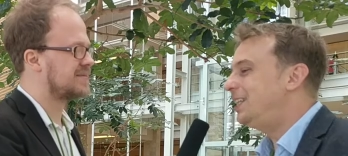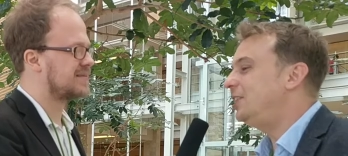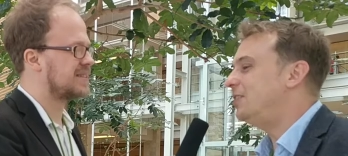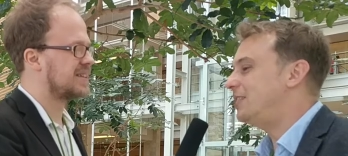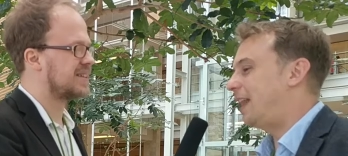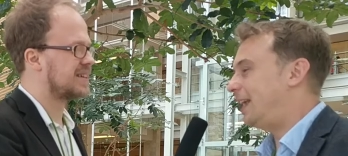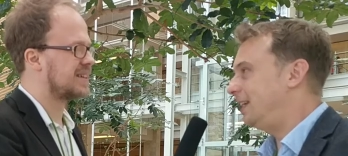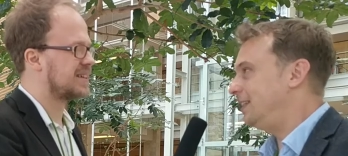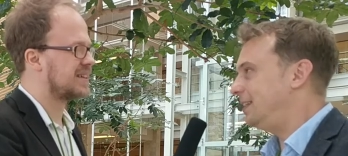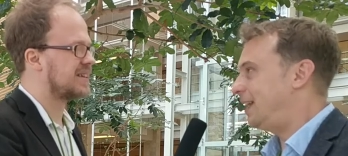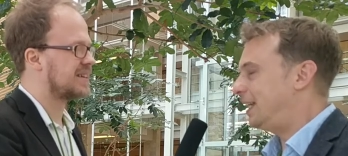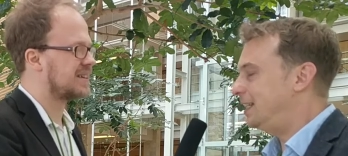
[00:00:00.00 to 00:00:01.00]
Speaker 1: teachers like it,
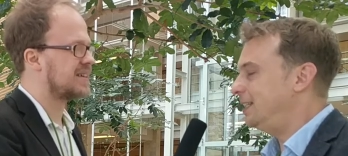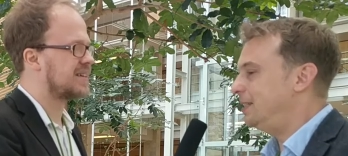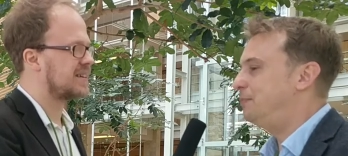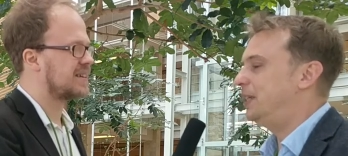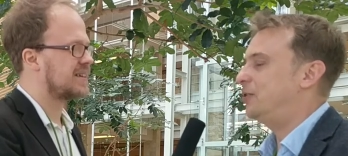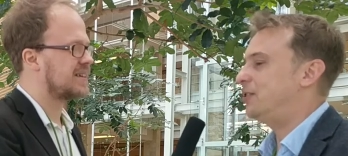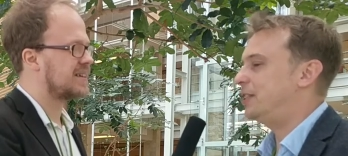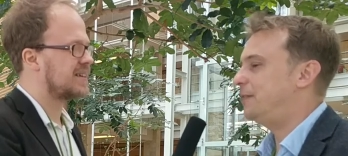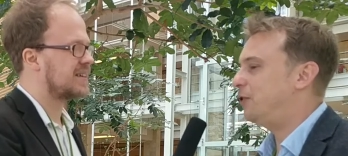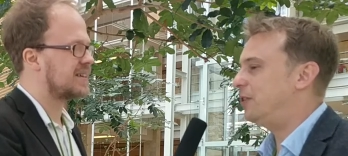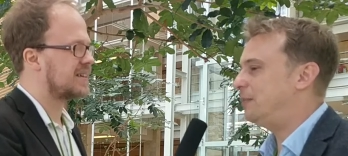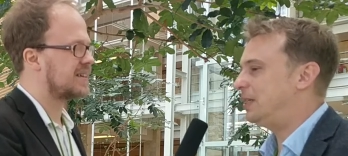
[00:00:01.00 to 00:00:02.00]
like it because it's
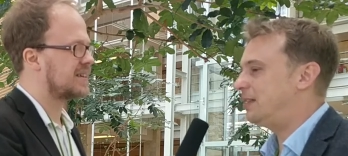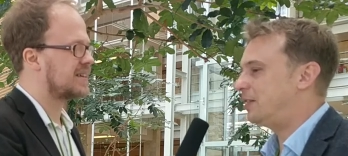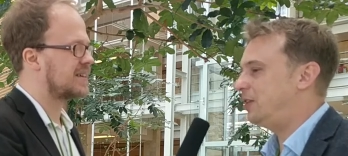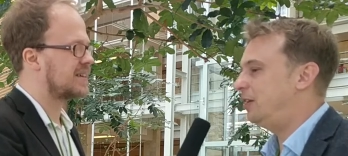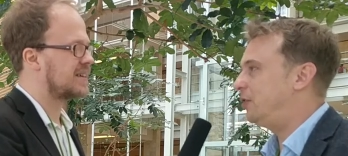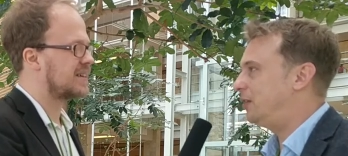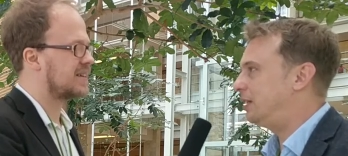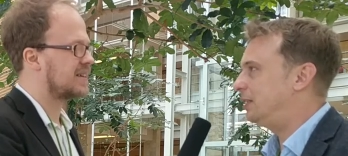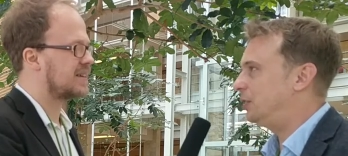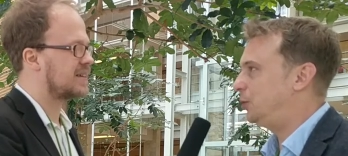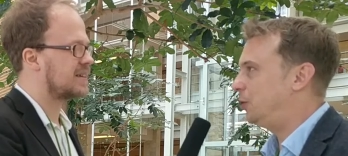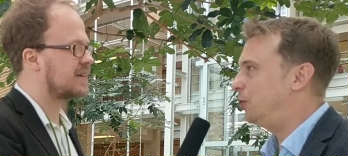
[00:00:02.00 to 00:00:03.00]
for them it's actually a
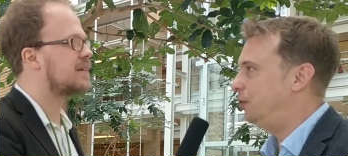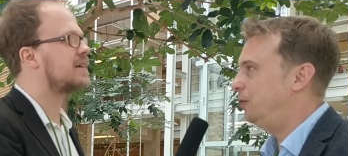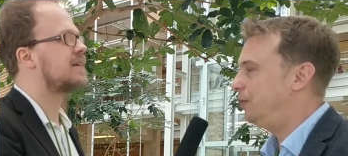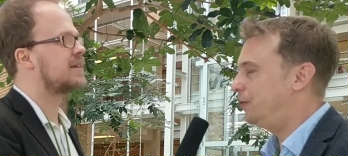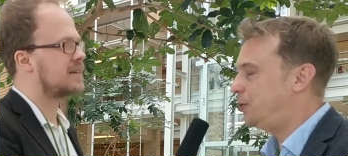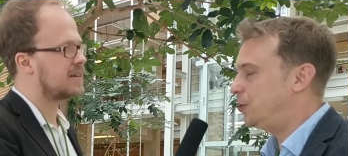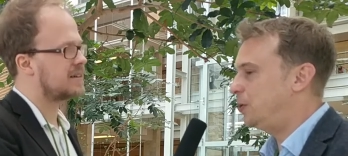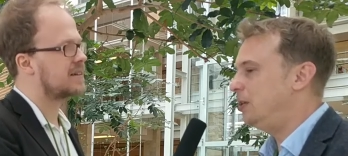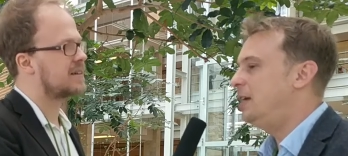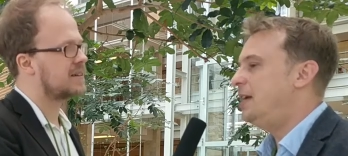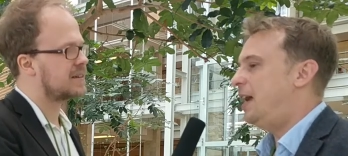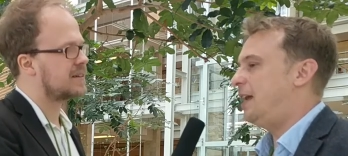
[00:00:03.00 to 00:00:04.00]
reality show too,
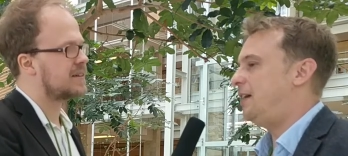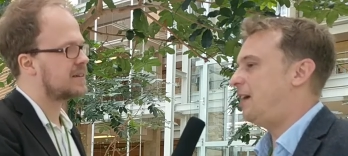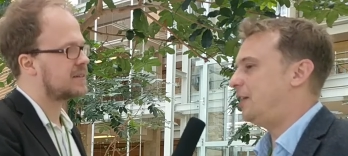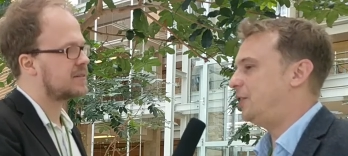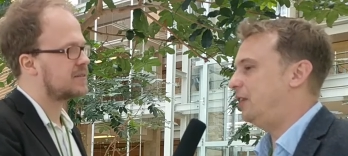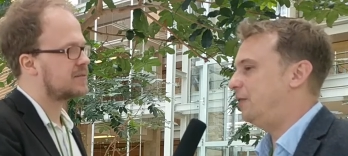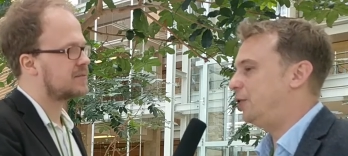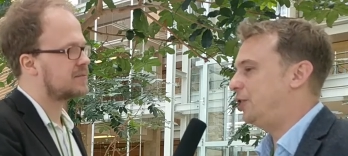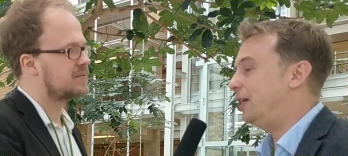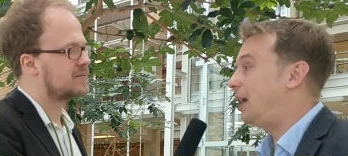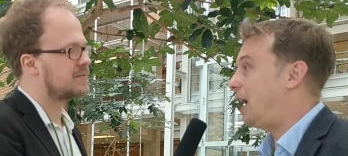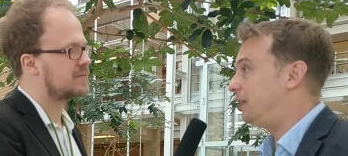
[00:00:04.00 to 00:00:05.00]
and they are actually
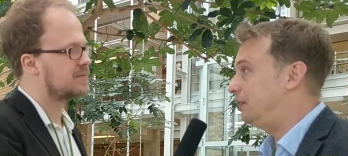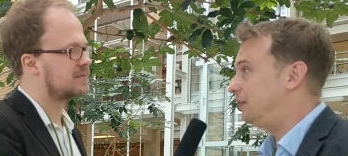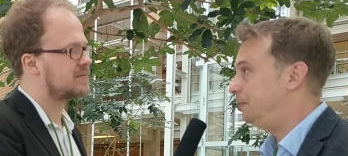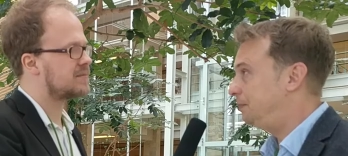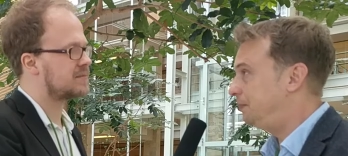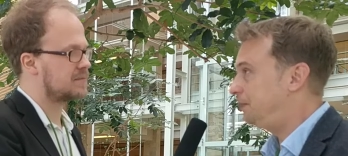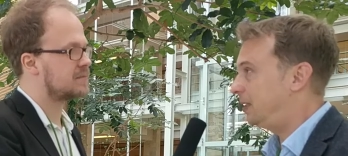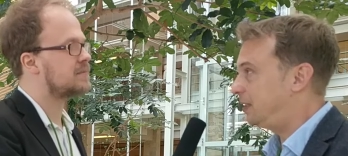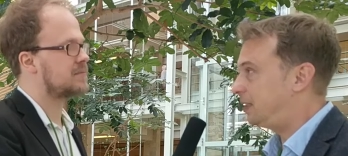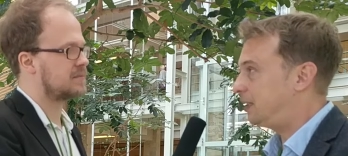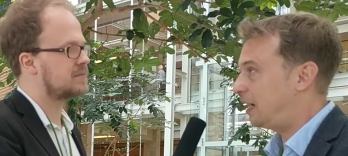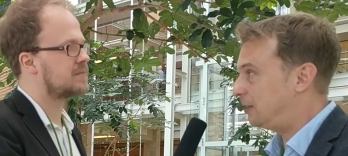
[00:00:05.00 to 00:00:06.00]
watching other
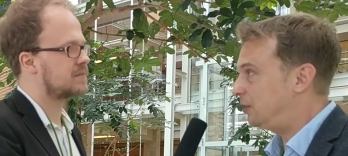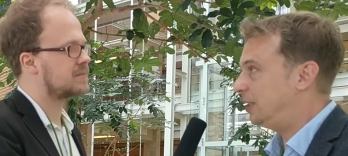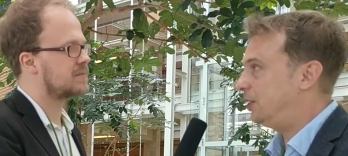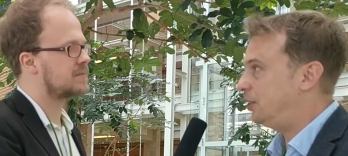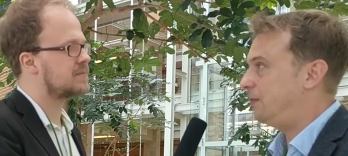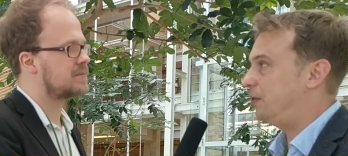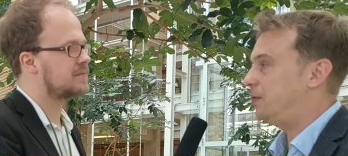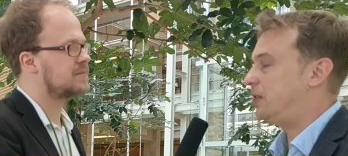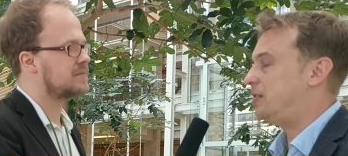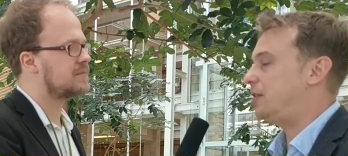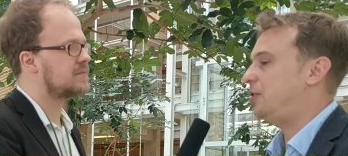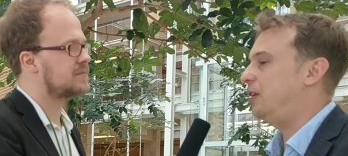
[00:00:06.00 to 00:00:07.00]
uh, other teacher what
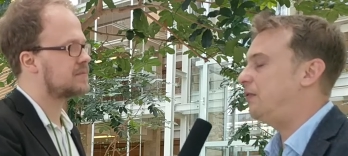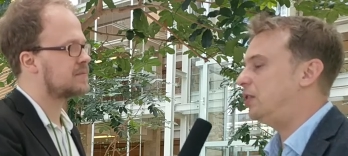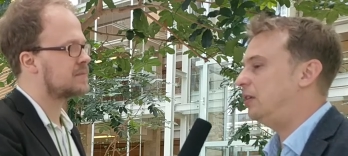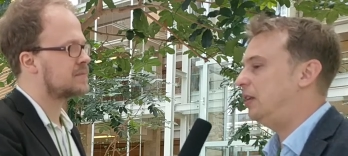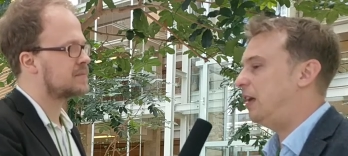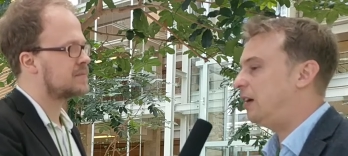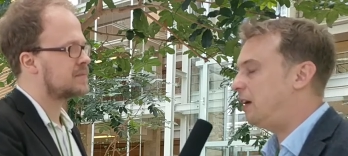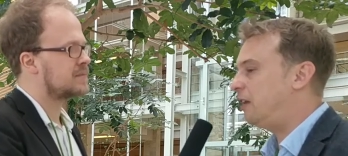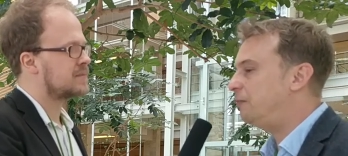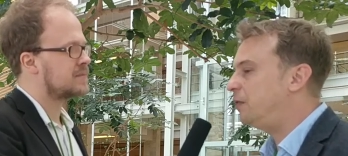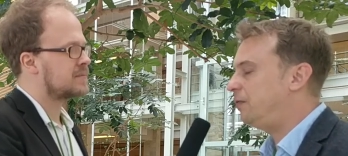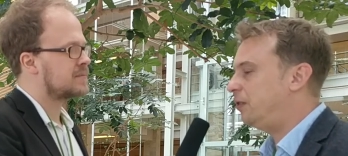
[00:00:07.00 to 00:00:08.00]
is actually very
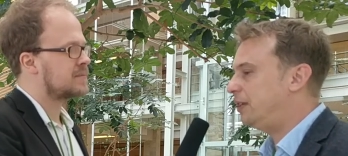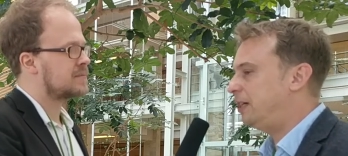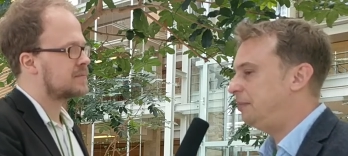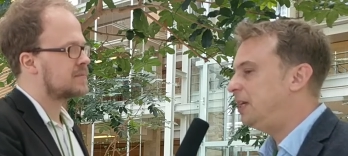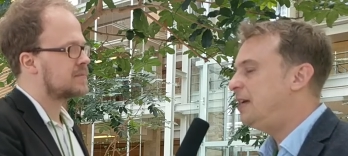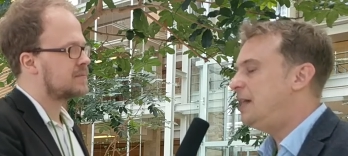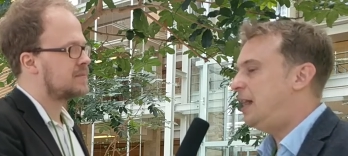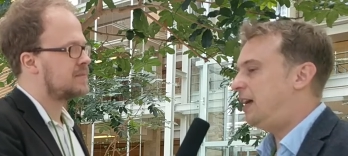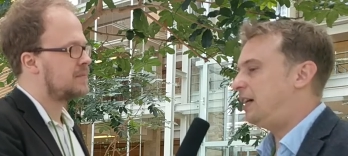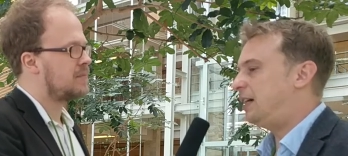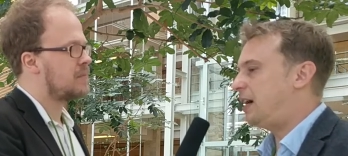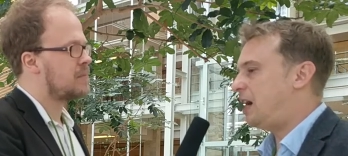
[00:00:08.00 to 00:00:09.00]
helpful for them.
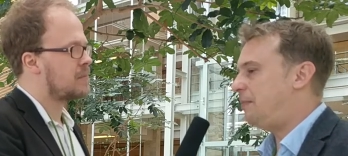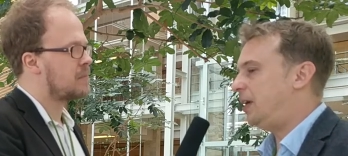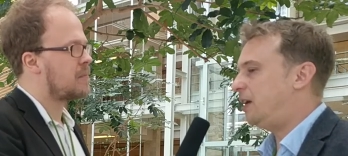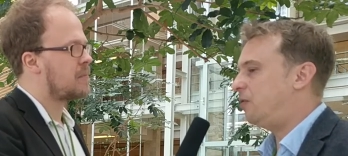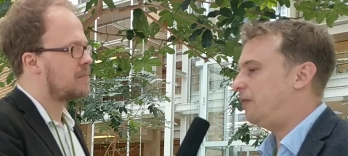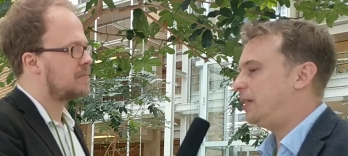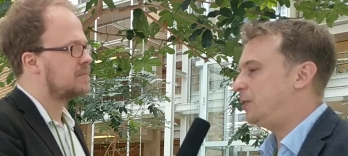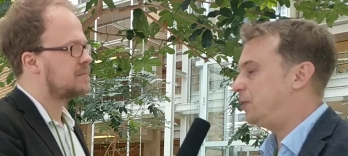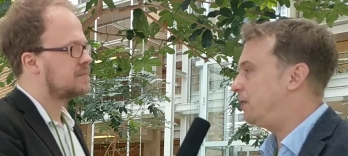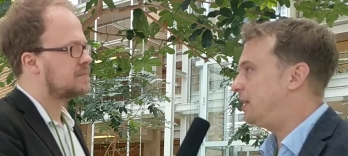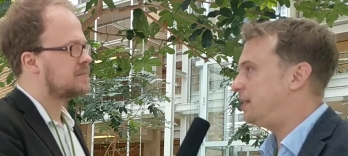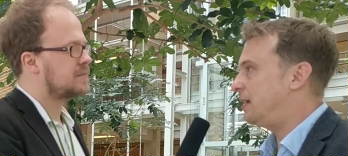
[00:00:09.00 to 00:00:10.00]
Uh, I make always
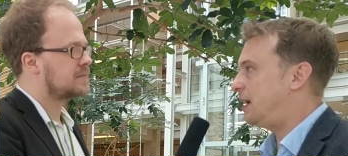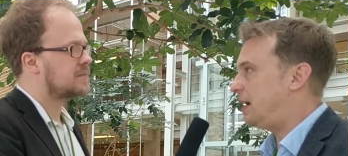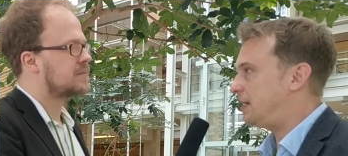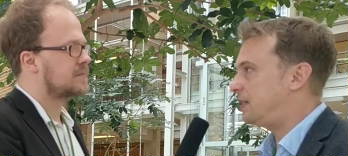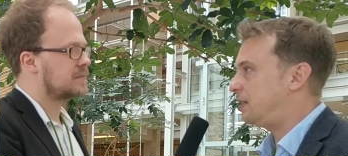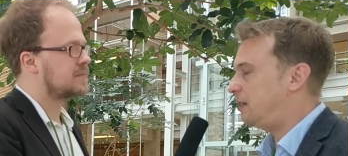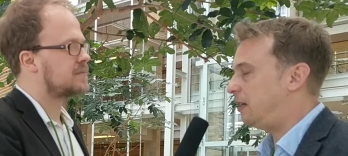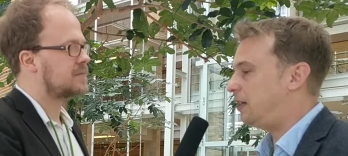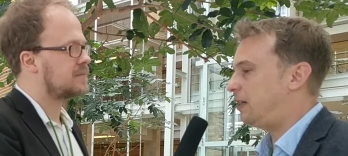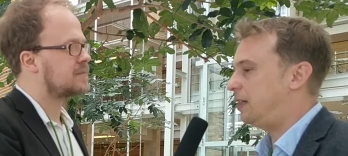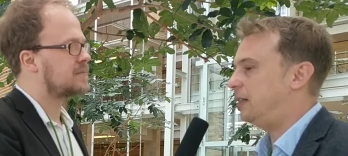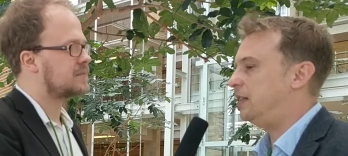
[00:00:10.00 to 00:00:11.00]
surveys and I ask
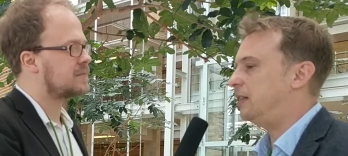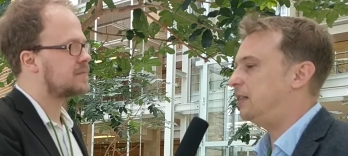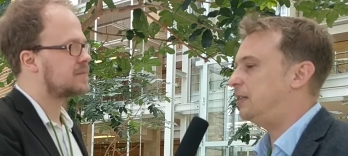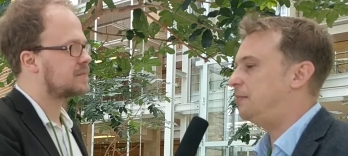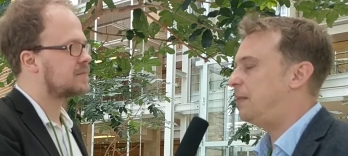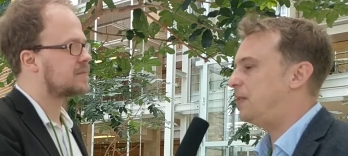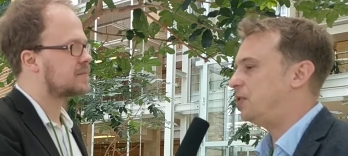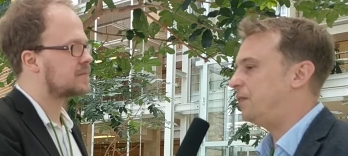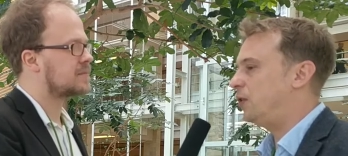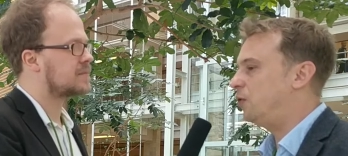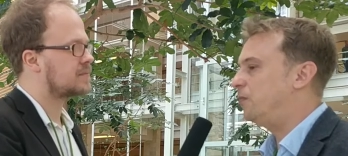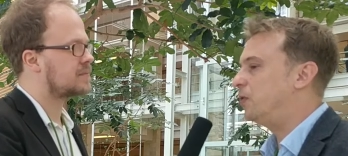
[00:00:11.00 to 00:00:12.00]
like uh, members of
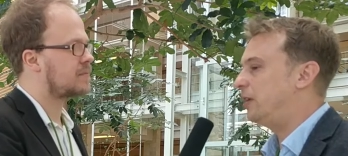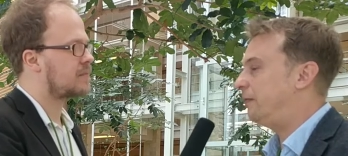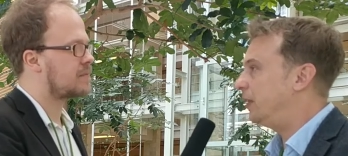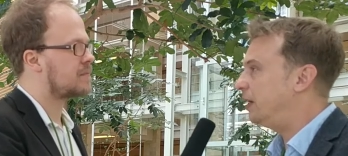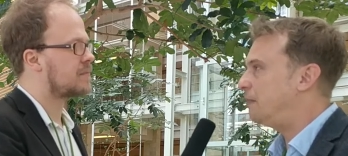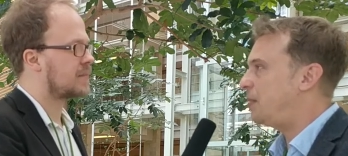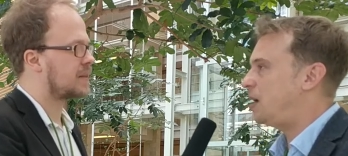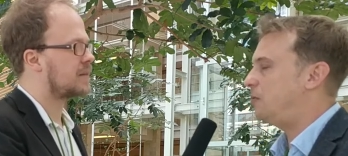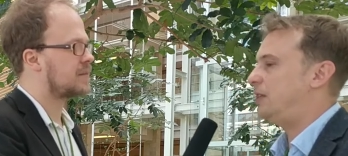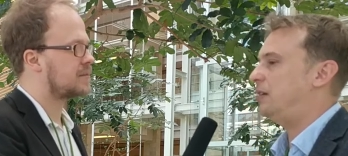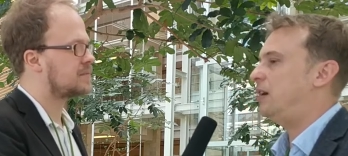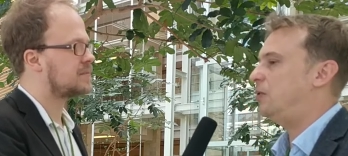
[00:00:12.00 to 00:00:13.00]
the group what they think
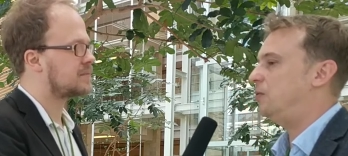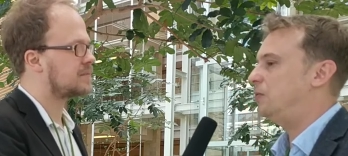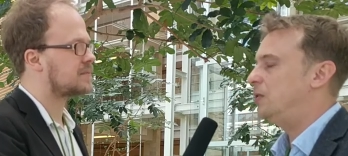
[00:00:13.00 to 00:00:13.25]
about and how